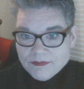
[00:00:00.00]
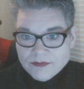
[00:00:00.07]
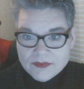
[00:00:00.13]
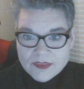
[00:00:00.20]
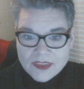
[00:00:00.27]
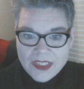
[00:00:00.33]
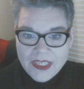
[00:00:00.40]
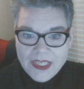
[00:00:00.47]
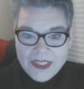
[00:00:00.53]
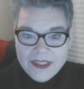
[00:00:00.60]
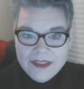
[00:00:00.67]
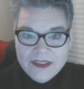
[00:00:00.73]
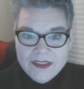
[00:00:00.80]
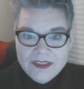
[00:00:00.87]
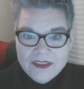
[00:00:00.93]

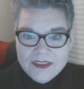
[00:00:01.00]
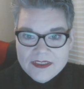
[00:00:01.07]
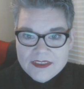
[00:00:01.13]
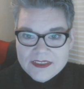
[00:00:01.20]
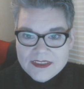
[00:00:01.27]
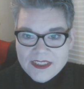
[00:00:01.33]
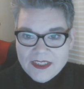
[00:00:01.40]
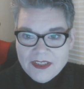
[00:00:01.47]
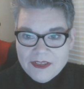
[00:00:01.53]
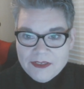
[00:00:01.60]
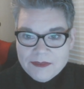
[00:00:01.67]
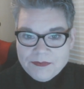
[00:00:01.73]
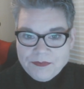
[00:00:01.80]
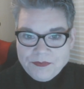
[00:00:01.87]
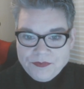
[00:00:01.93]
Okay?
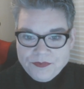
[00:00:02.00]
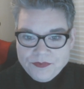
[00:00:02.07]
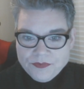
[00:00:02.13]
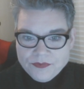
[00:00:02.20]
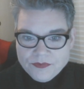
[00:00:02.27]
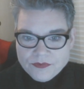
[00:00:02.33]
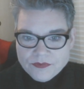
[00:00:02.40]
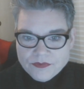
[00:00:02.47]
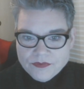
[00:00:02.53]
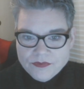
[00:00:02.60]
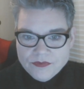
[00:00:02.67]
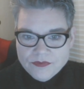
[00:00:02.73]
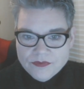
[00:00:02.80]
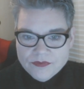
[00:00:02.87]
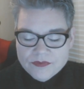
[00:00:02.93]
So,
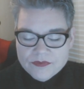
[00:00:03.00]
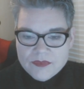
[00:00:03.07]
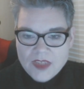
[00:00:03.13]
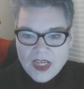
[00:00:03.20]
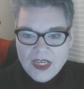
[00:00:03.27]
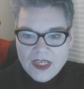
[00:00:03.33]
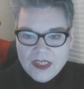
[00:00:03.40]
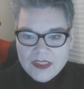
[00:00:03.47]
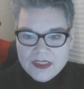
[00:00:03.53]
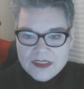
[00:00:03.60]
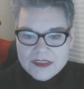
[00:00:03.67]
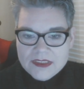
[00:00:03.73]
uh,